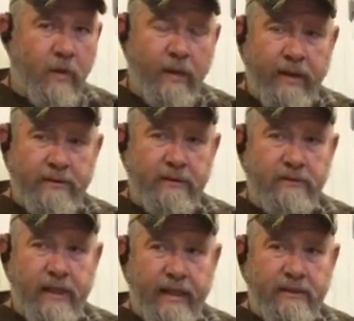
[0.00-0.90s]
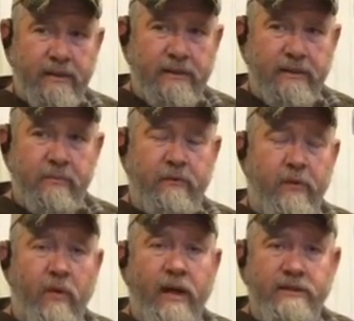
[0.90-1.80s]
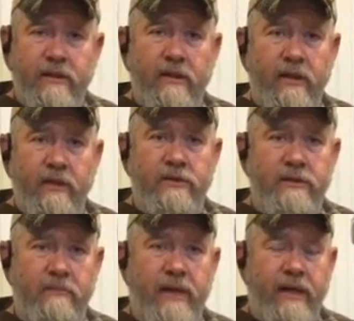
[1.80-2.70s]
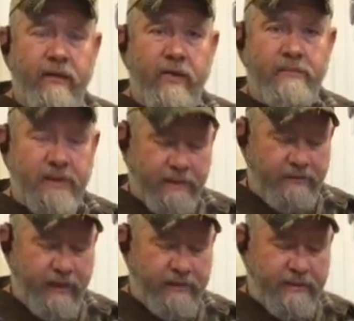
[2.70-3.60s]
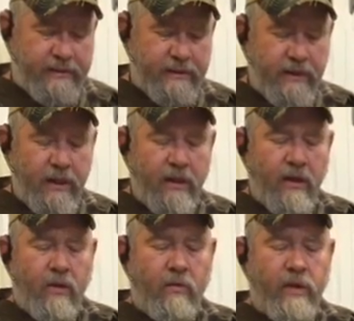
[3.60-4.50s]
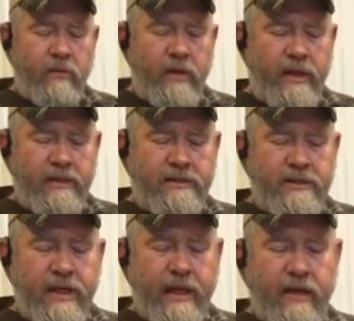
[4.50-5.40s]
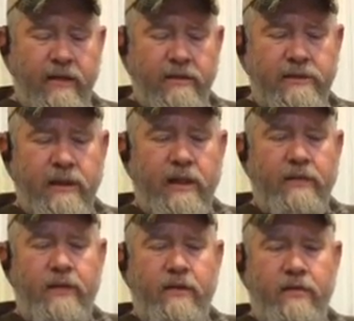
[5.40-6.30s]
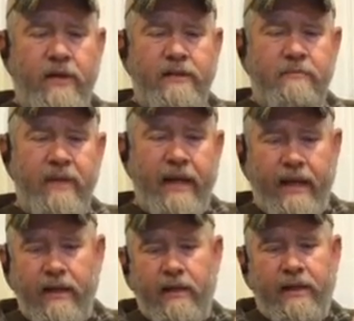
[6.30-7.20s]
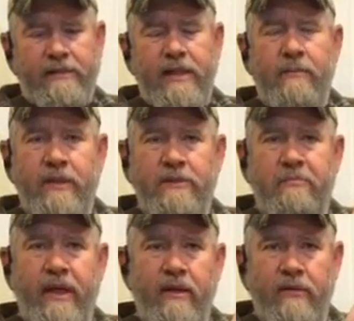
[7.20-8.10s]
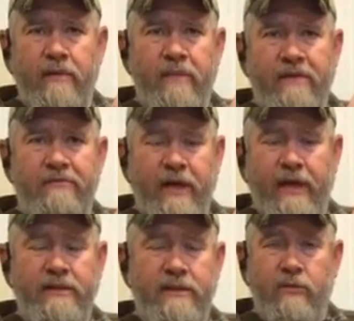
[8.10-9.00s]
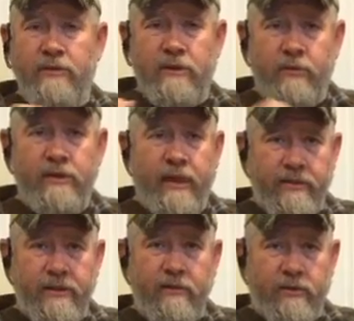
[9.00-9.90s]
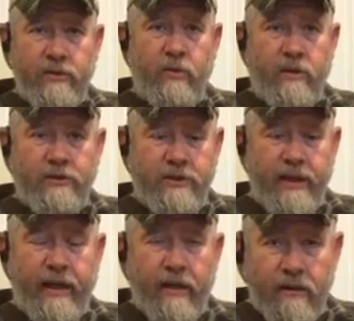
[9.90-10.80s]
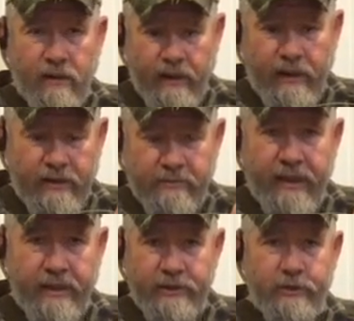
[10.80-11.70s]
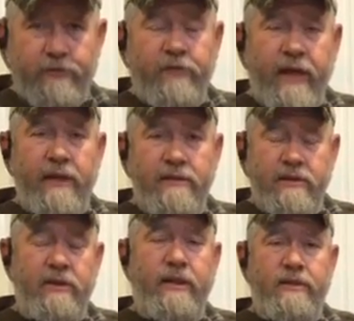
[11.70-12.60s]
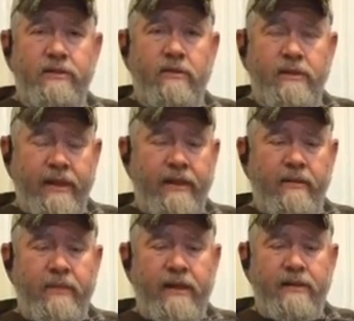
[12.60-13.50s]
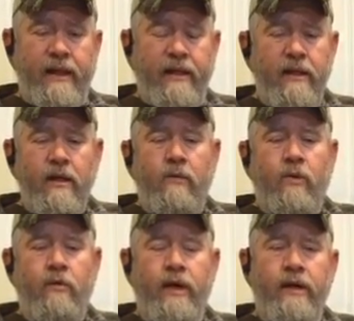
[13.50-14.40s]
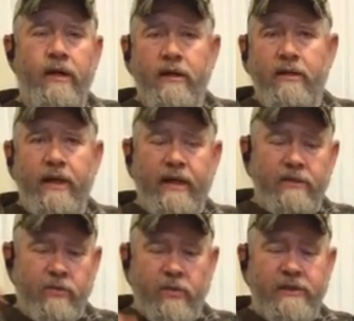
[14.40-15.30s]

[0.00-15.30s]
when I was on Texas, before I started using the body grips and the fences, we're running snares that are this big. That's not much bigger than my fist. So when someone tells you a squirrel snare as big as your fist, you need to start thinking about that. We're running under these or